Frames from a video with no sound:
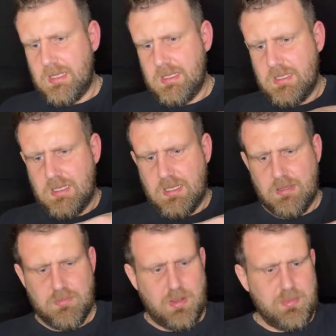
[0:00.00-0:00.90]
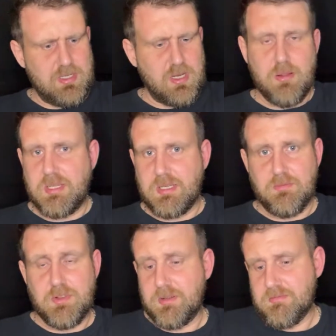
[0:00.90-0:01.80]
I mean, it's going to be
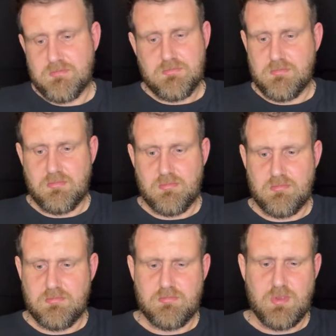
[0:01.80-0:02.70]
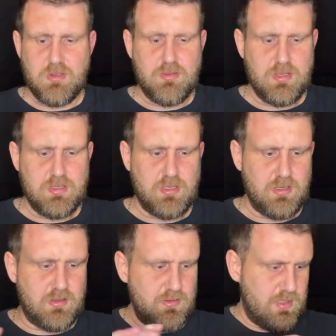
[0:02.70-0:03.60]
something. So
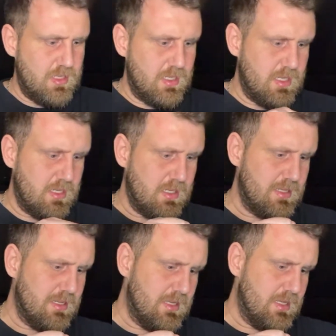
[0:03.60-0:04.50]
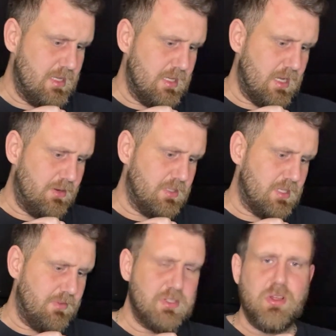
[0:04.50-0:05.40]
I'll just,
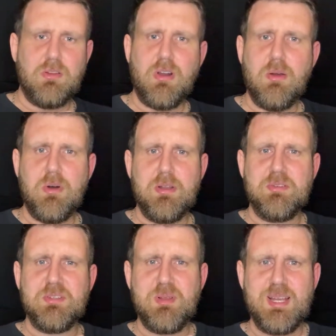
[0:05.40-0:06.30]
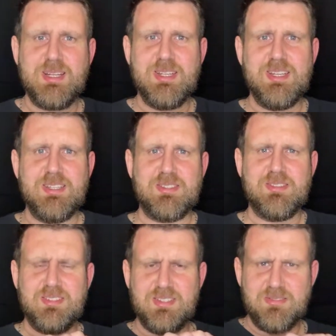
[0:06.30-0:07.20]
if it's not the right one, I'll just flag that it is,
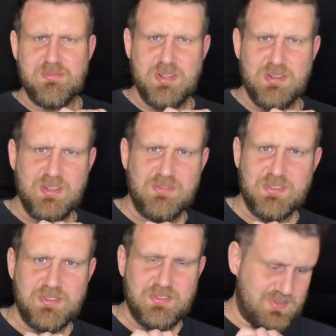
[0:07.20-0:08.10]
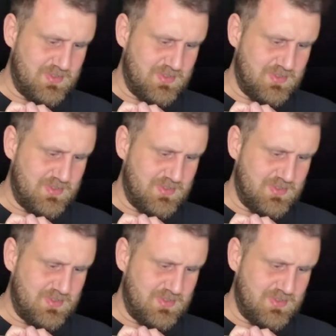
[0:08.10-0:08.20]
and no one will know the difference.